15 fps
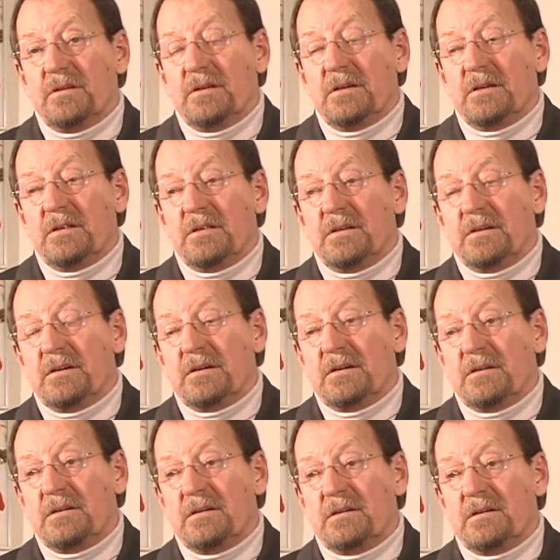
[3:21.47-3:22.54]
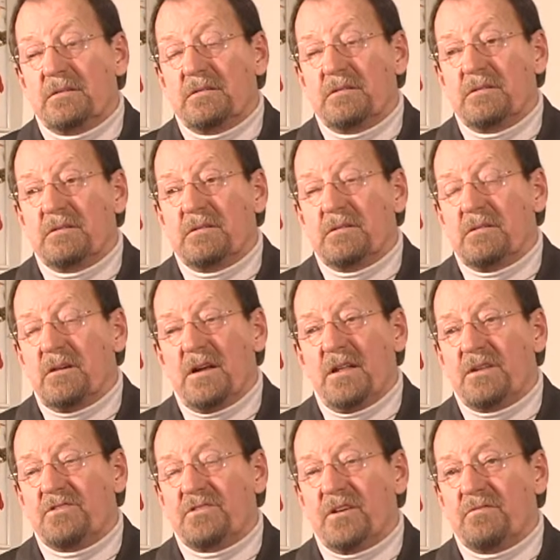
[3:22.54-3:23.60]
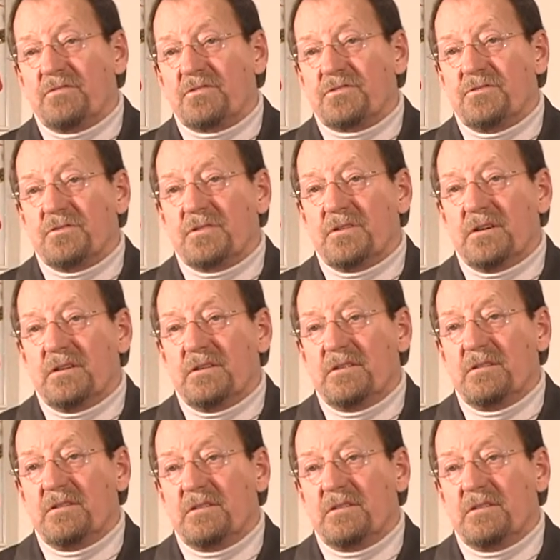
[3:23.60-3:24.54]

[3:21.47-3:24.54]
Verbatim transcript: and uh, a lot of that stuff was going on.